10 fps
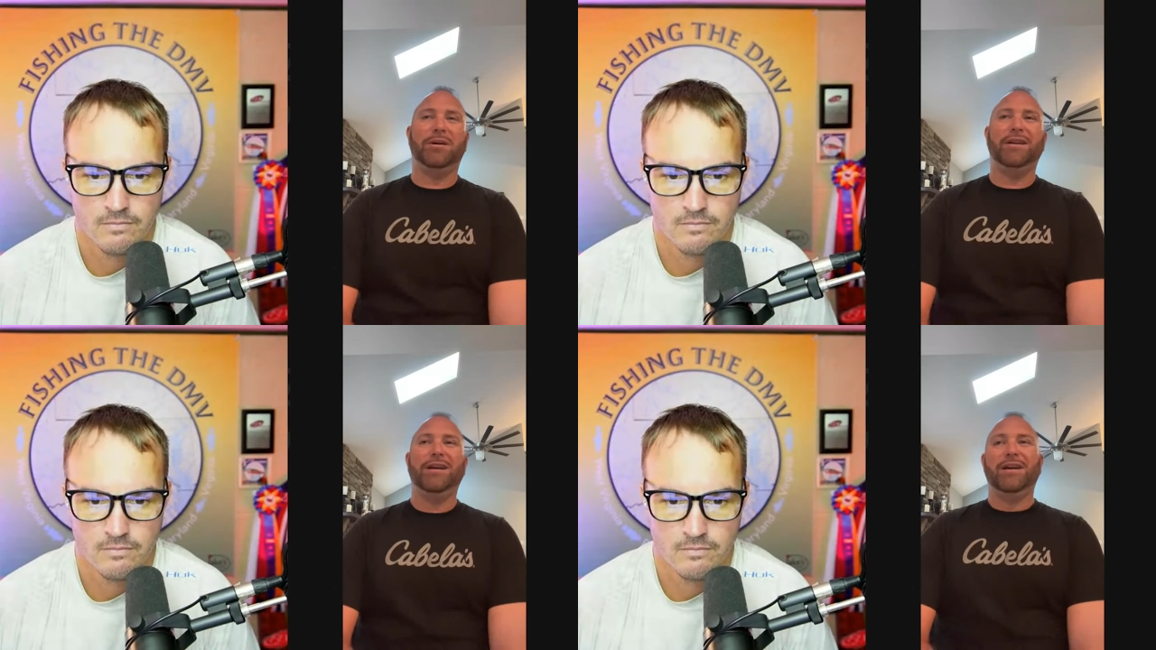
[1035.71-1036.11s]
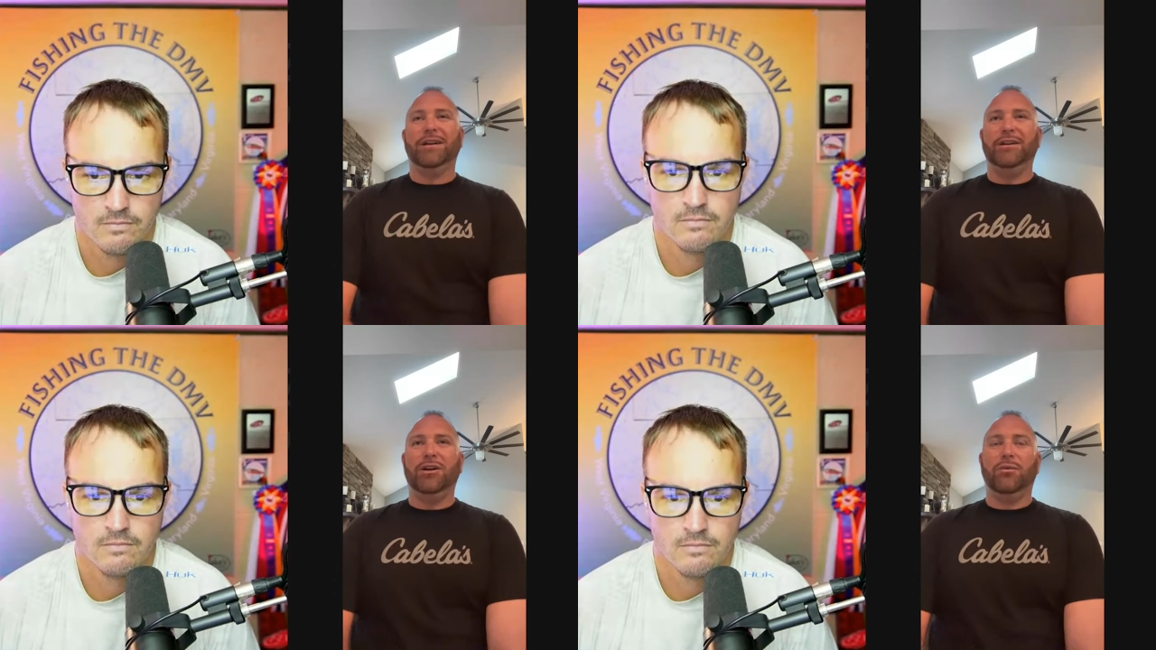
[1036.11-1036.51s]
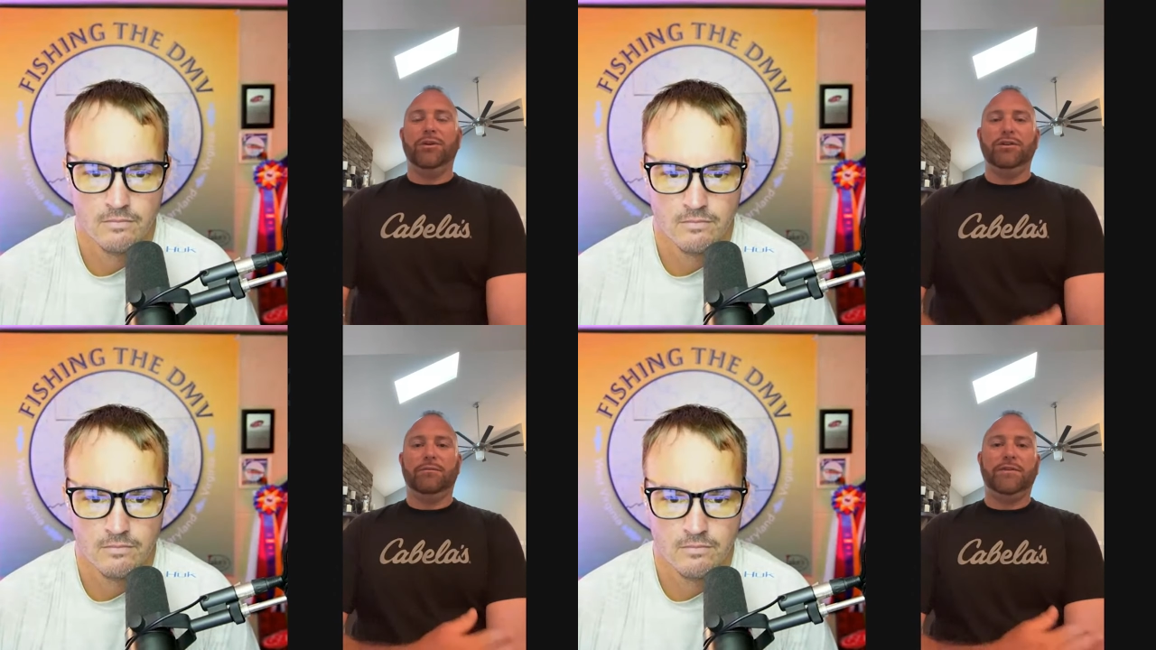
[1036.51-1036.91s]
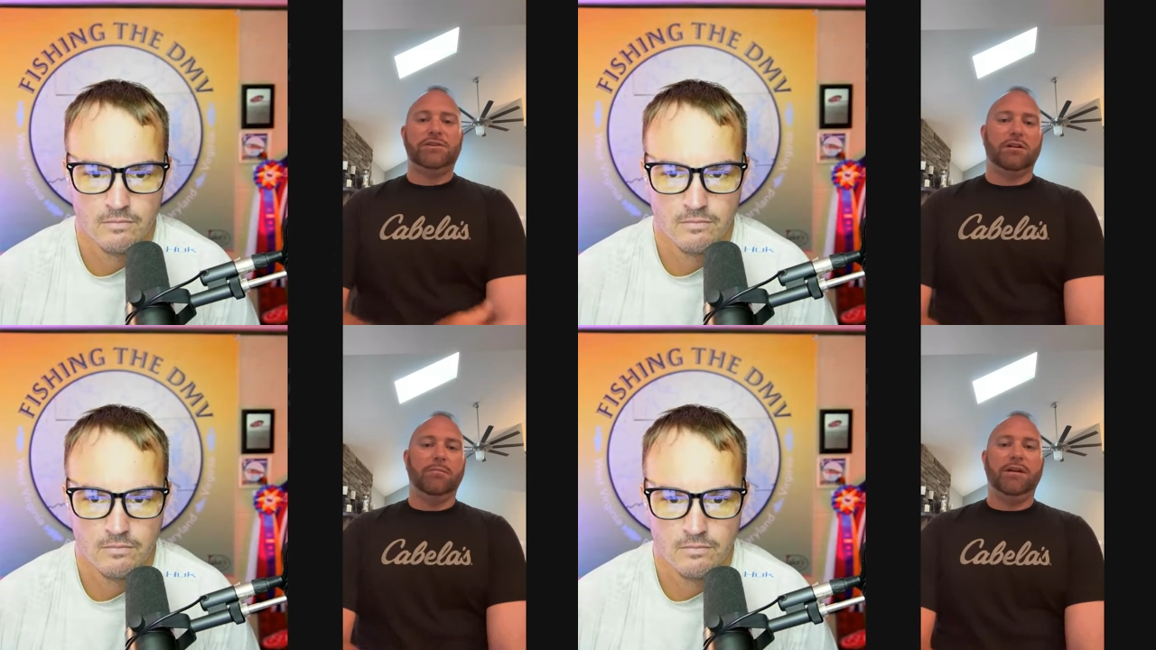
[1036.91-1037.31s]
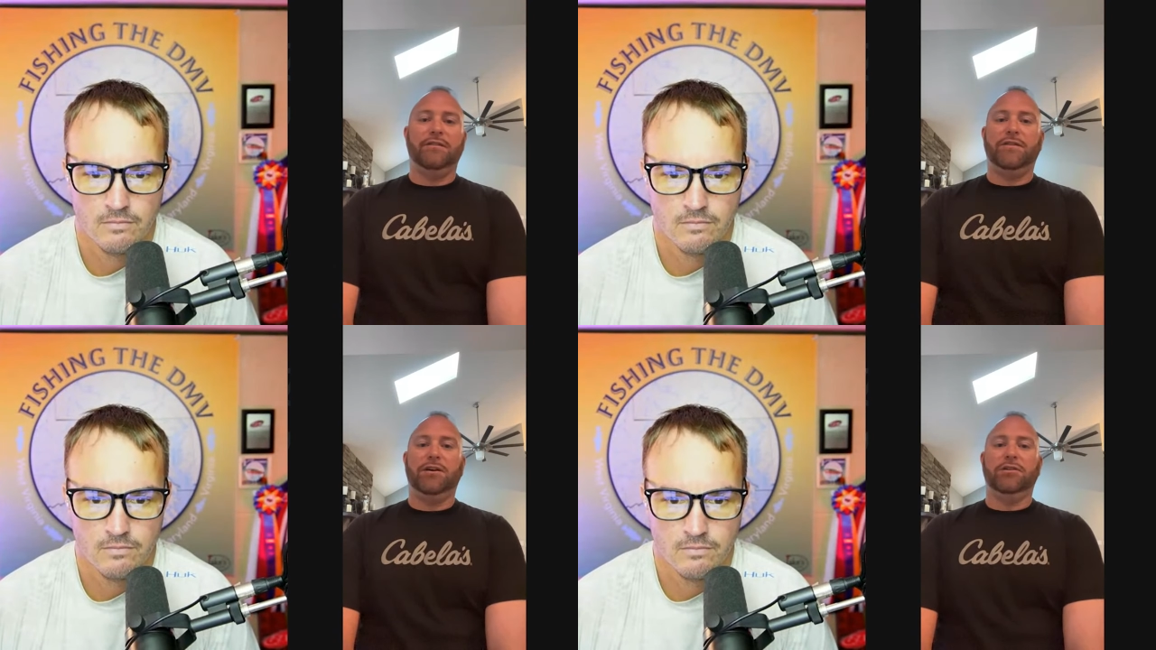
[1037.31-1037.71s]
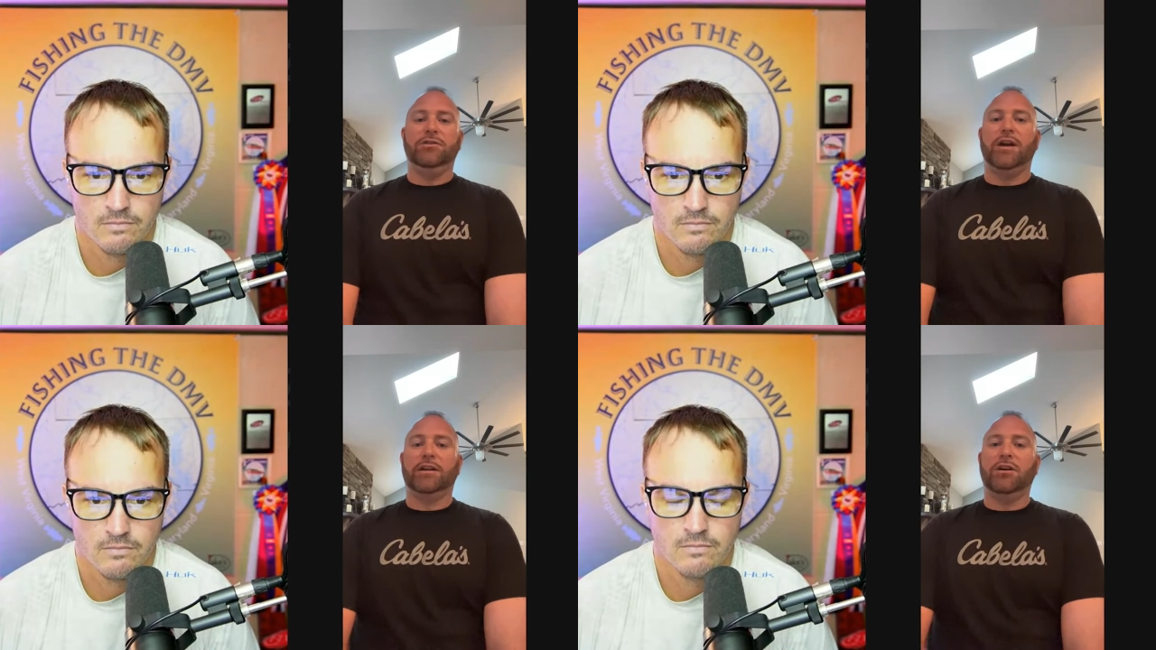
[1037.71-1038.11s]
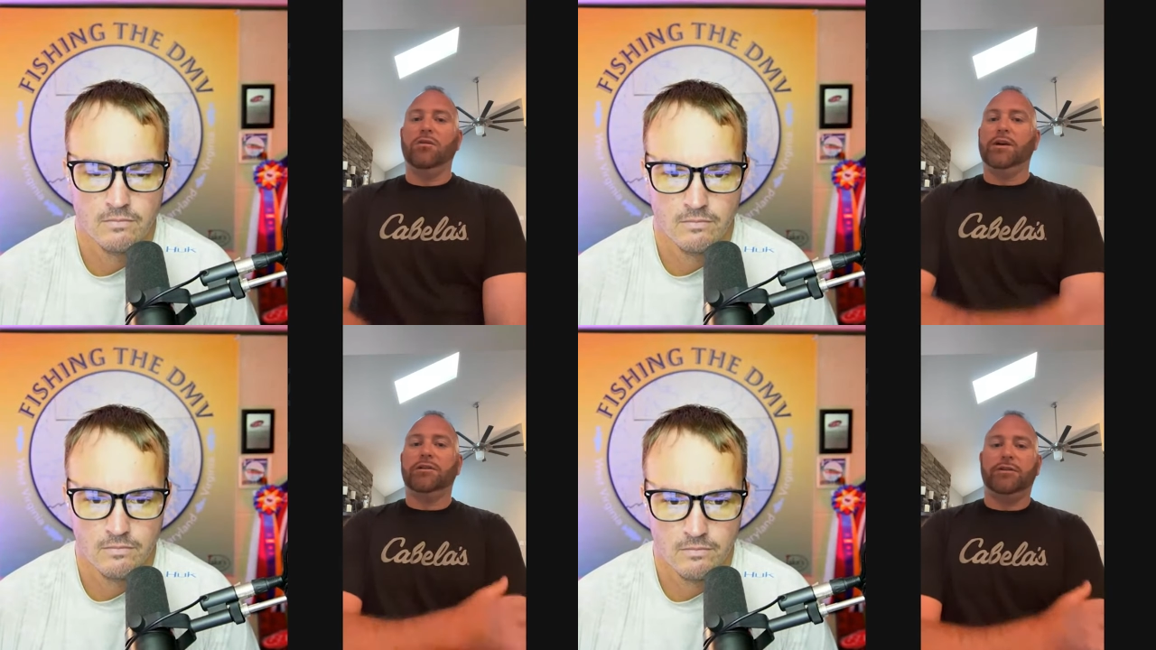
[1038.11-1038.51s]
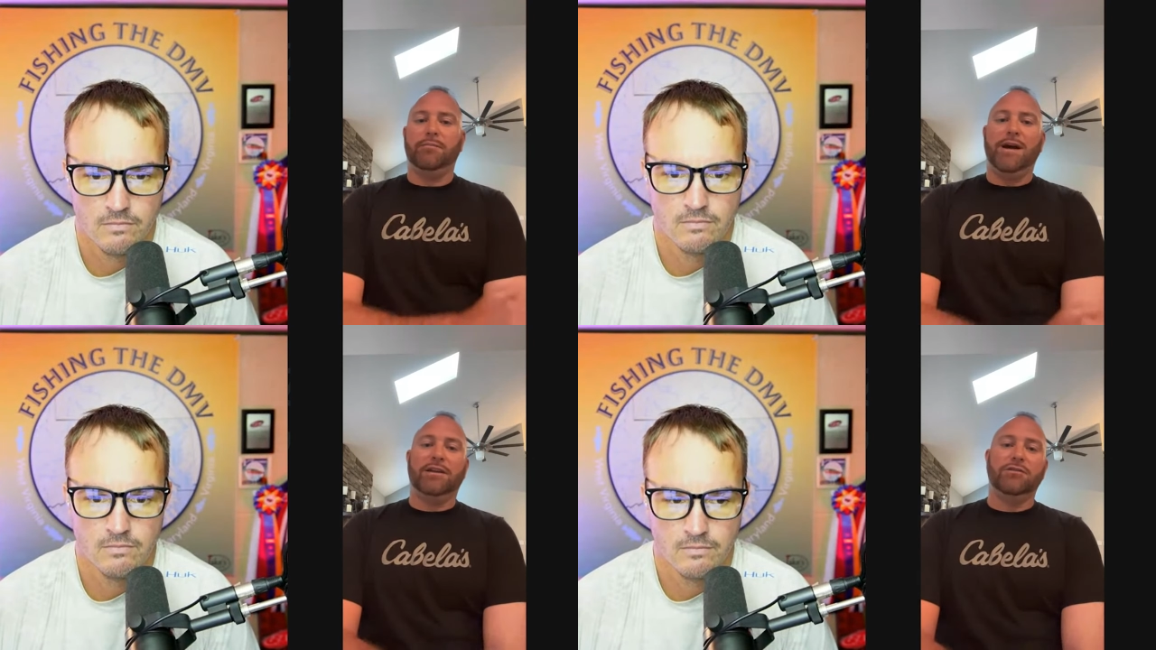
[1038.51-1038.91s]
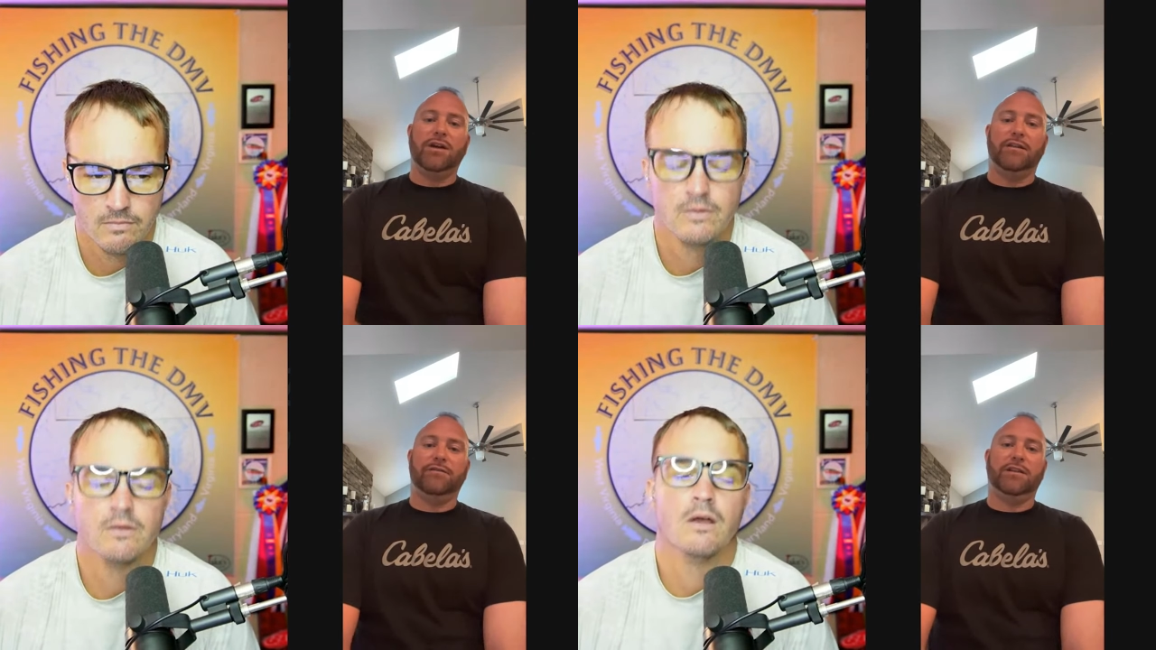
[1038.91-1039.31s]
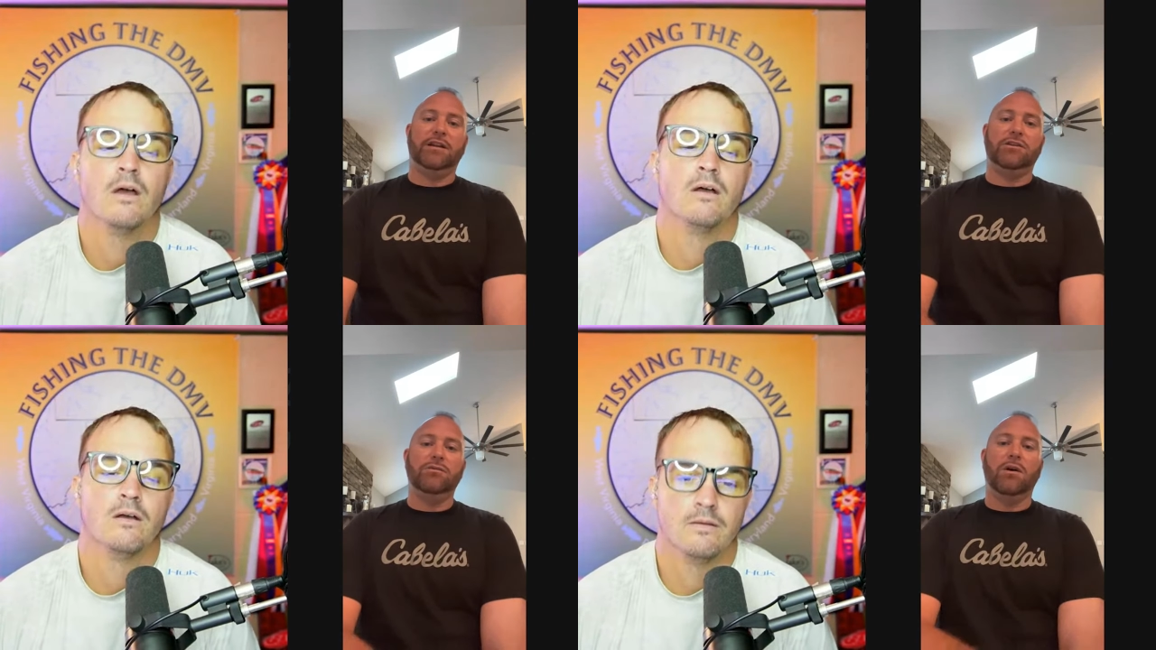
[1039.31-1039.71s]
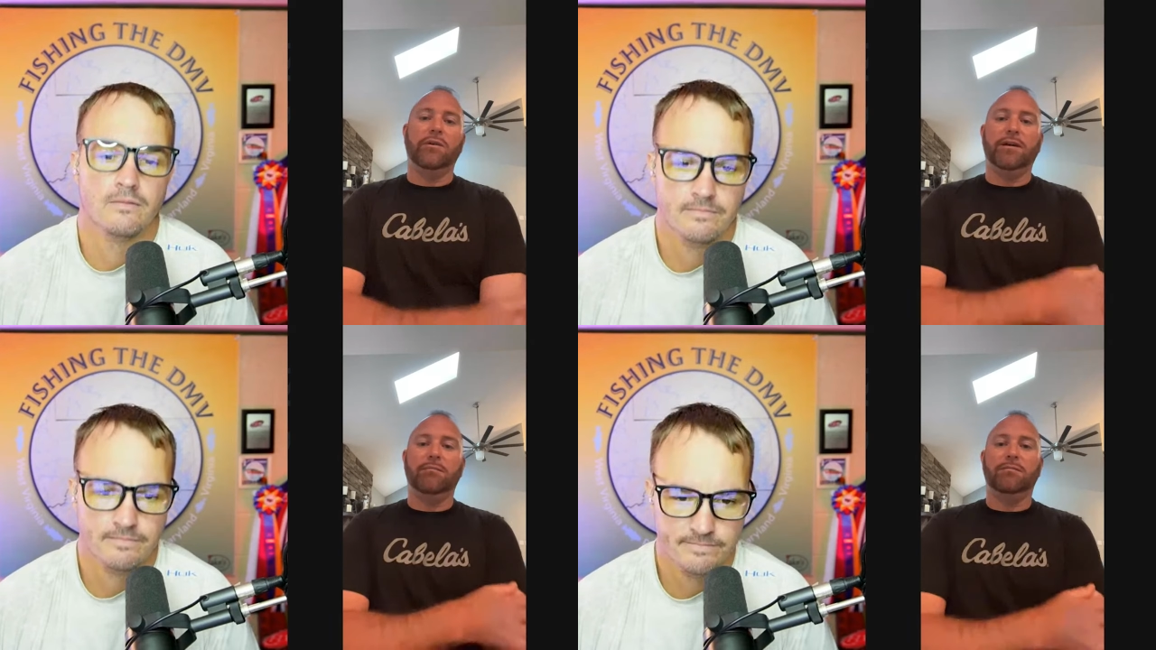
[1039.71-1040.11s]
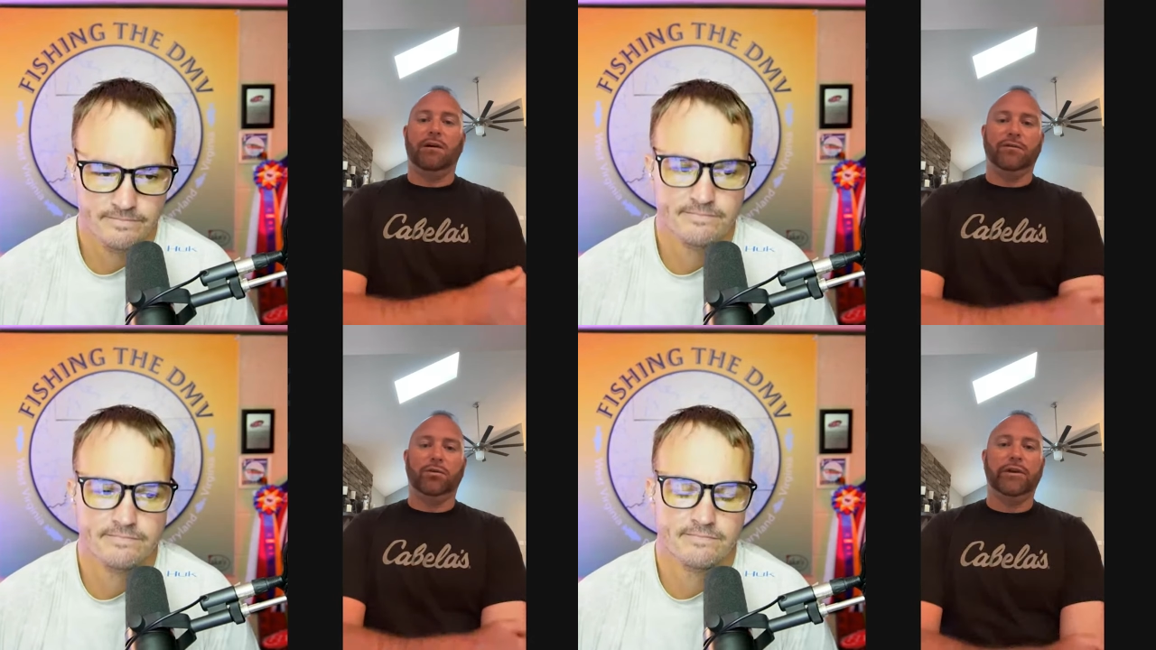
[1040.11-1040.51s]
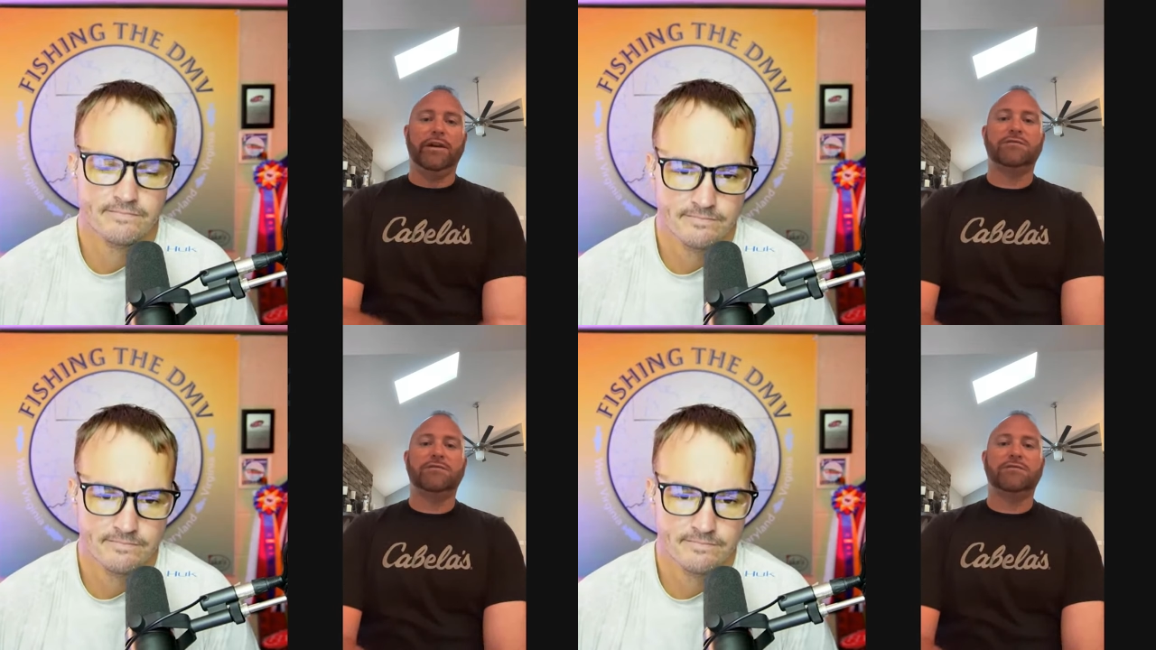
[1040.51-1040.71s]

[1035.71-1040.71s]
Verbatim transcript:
Speaker 1: But you know, when you're fishing a B F L and you got a co-angler in the back, you kind of feel uh-huh. like you owe him a full.